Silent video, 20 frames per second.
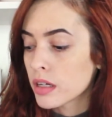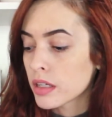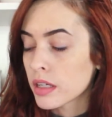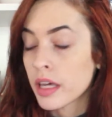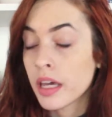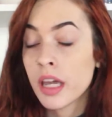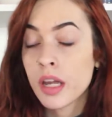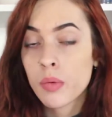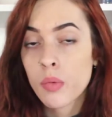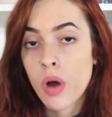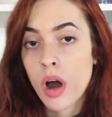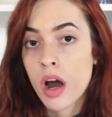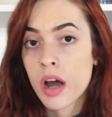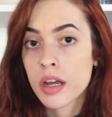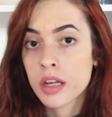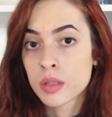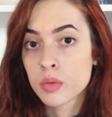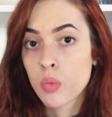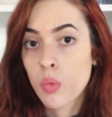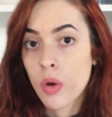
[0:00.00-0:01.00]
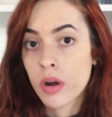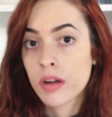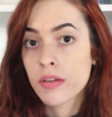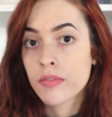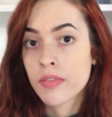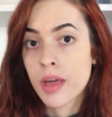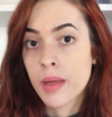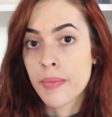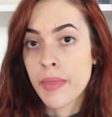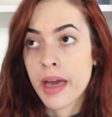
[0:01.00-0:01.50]
Quinoa is one
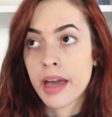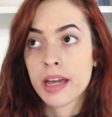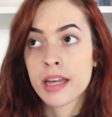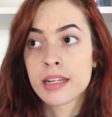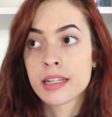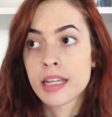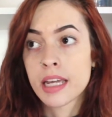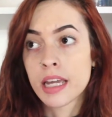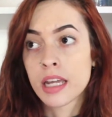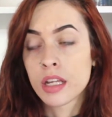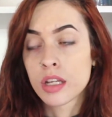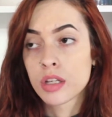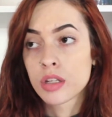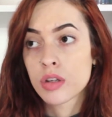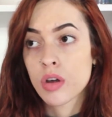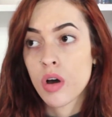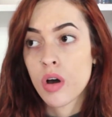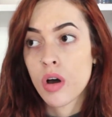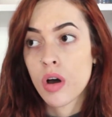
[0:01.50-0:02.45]
of them that contains